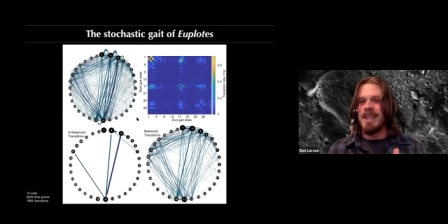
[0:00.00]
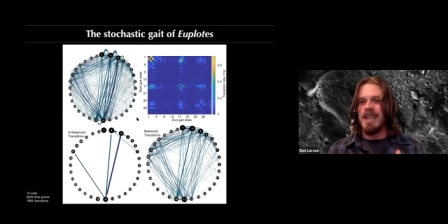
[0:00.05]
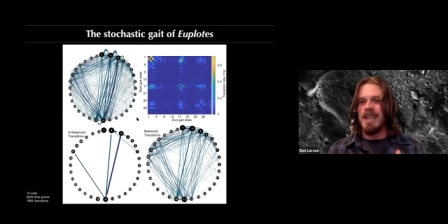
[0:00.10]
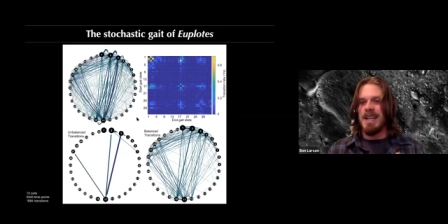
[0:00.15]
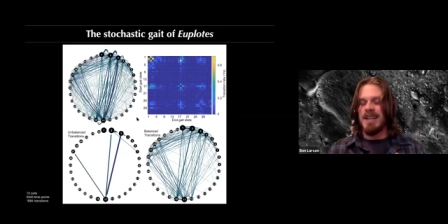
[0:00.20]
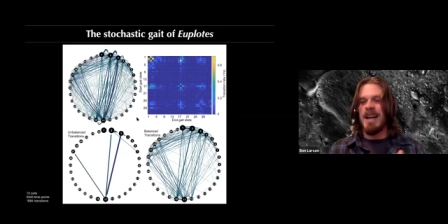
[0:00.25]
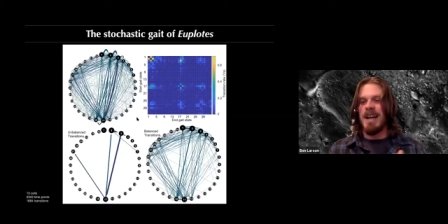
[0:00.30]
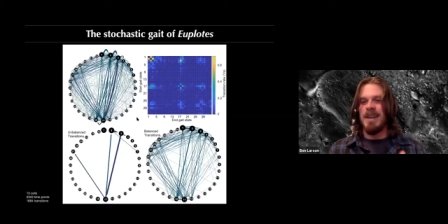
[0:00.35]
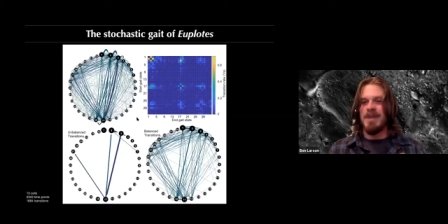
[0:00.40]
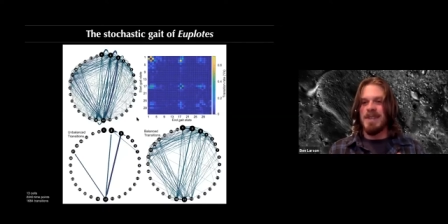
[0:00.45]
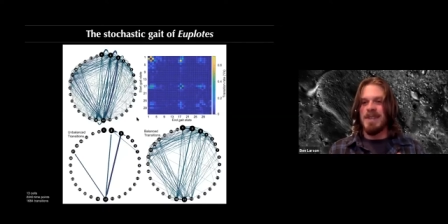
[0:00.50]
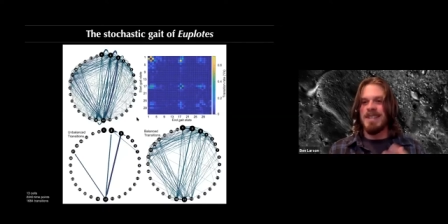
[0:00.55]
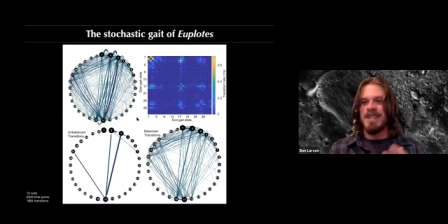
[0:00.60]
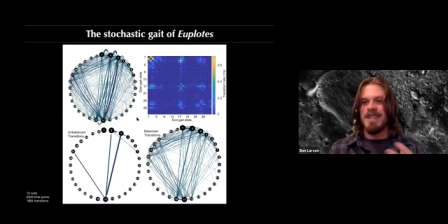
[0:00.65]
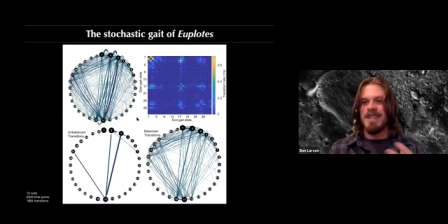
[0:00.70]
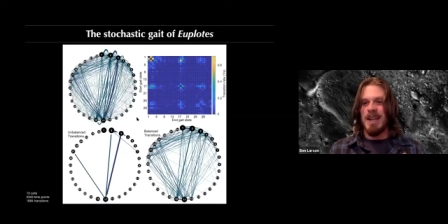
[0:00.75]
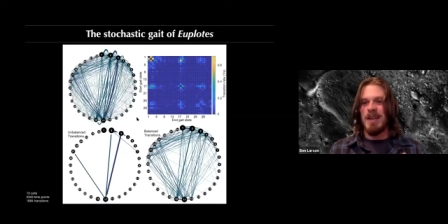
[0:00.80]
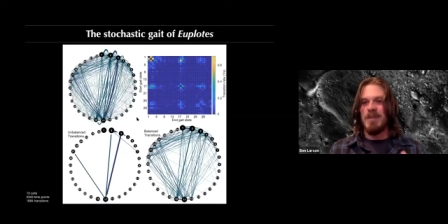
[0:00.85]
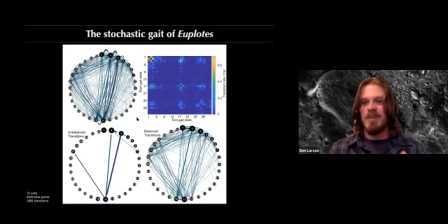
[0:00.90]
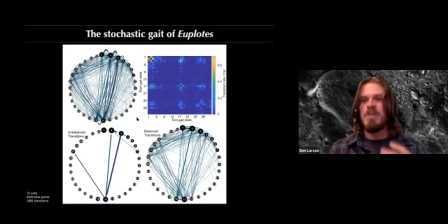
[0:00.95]
a lot of the
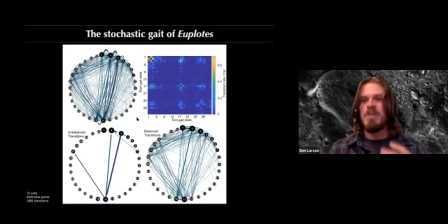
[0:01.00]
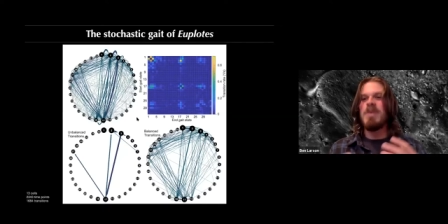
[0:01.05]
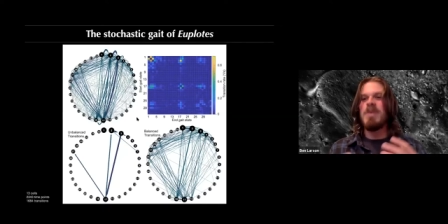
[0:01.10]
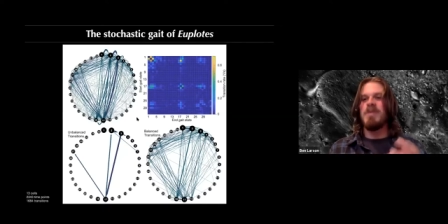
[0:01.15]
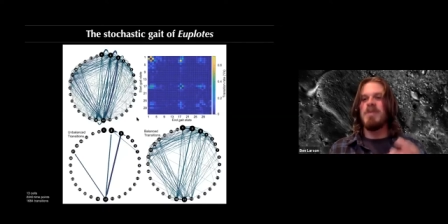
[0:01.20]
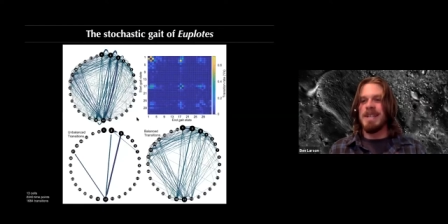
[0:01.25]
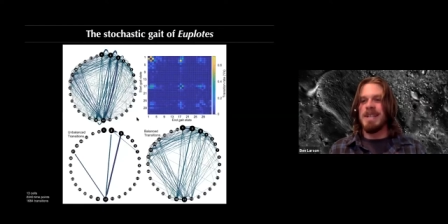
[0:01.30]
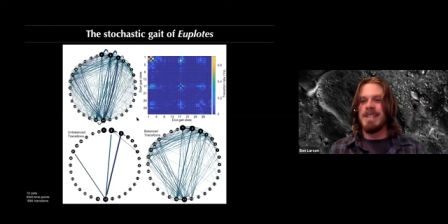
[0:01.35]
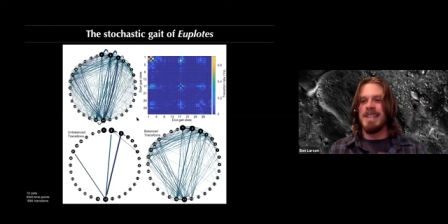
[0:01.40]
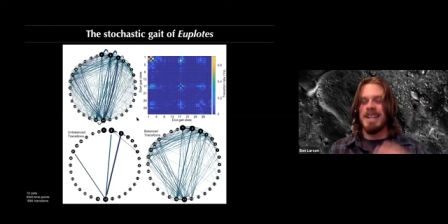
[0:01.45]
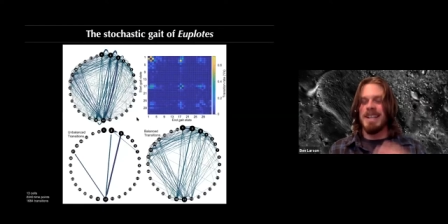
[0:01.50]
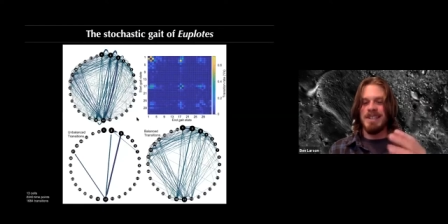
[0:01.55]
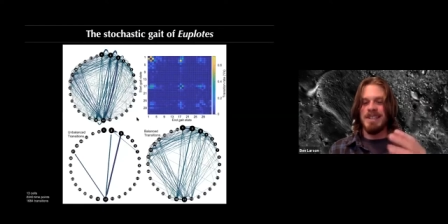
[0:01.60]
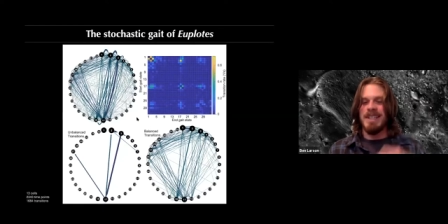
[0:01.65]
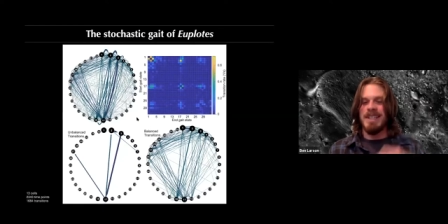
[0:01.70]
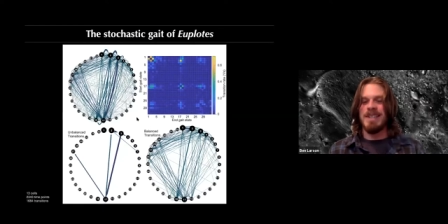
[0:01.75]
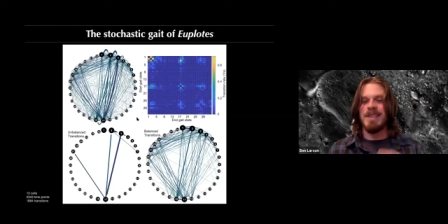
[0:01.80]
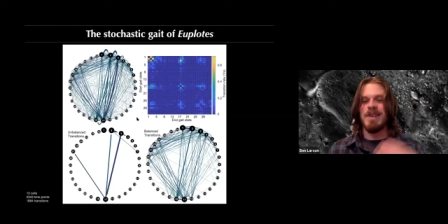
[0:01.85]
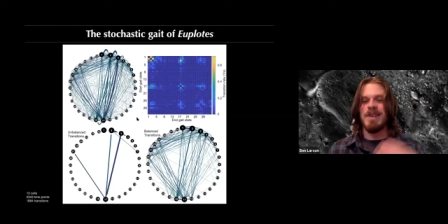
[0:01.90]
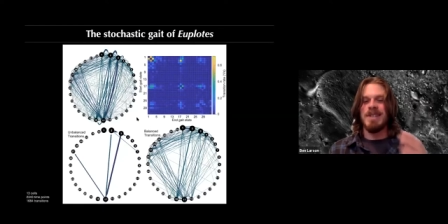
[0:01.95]
cell movement is actually
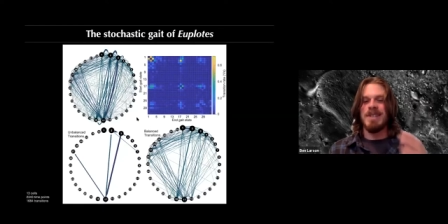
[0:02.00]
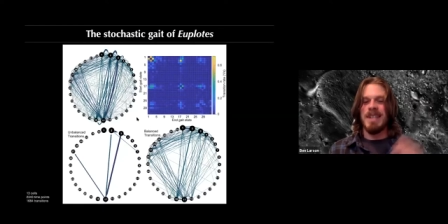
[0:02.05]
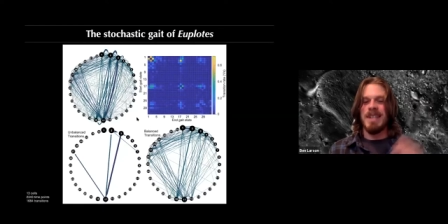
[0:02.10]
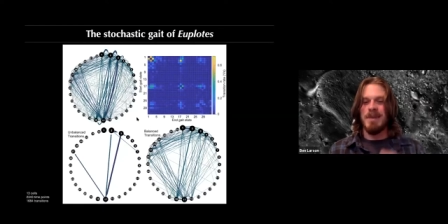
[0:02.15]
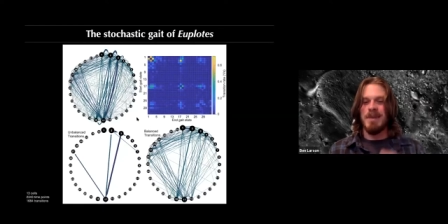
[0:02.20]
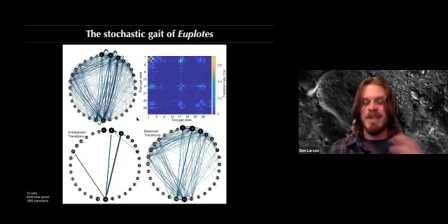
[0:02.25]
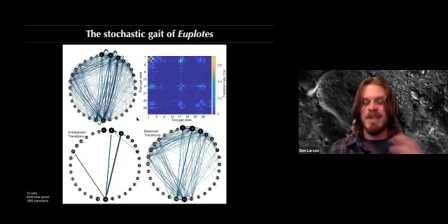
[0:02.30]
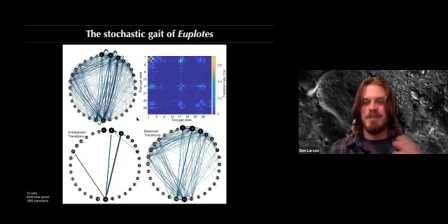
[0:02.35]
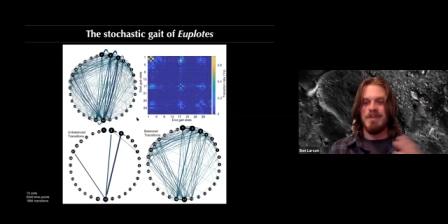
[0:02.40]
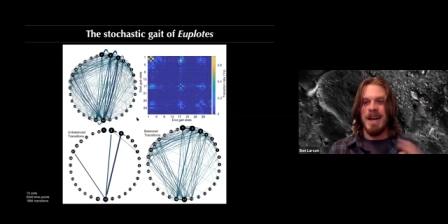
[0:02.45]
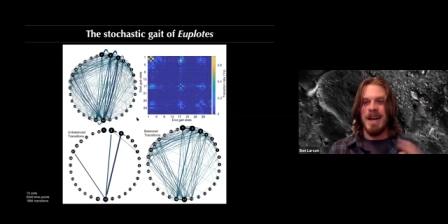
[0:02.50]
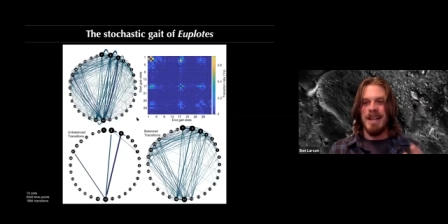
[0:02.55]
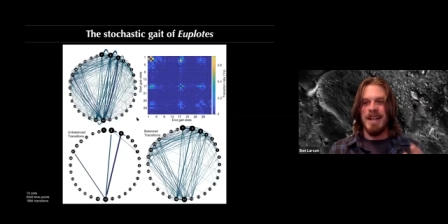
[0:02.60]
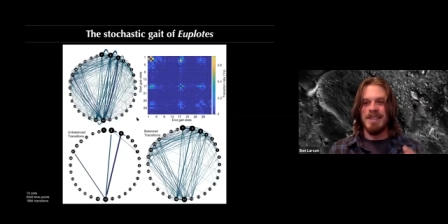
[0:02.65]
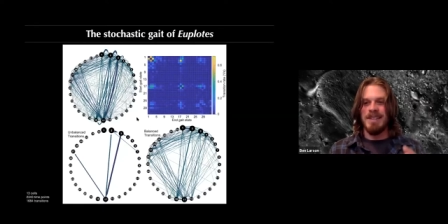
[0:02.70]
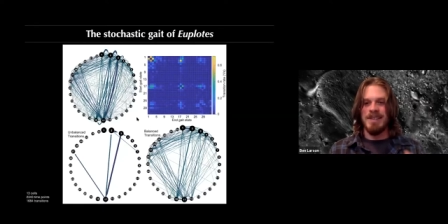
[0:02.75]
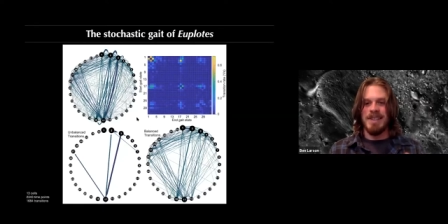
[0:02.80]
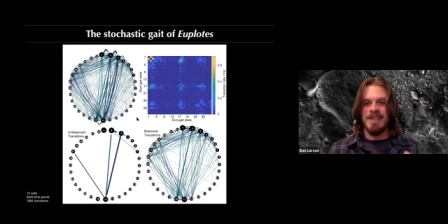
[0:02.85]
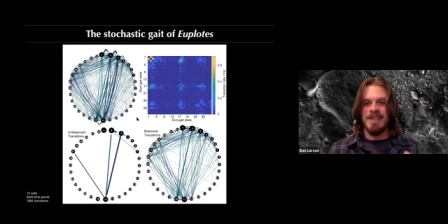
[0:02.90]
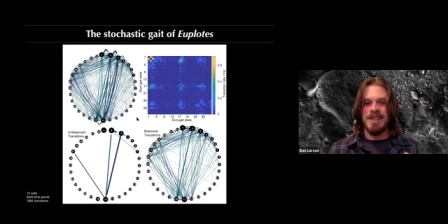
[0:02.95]
associated with these
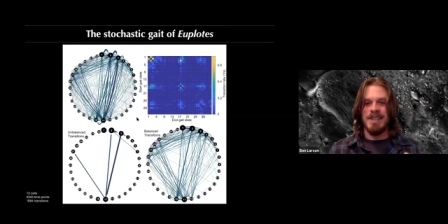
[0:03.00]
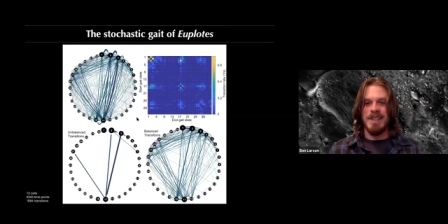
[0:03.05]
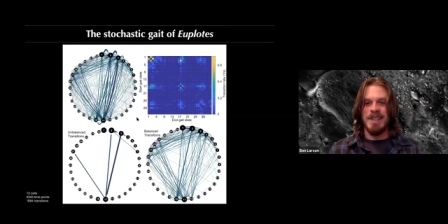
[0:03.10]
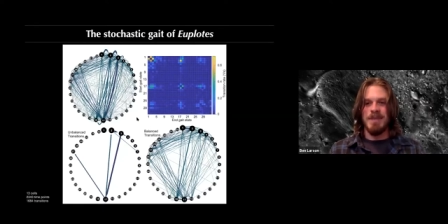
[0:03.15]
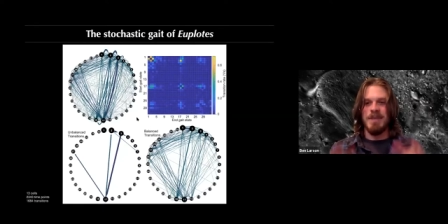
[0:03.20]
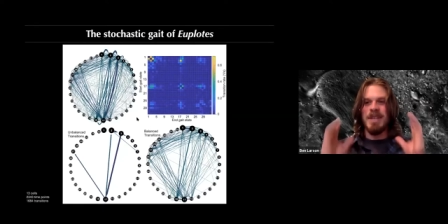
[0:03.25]
balance transitions.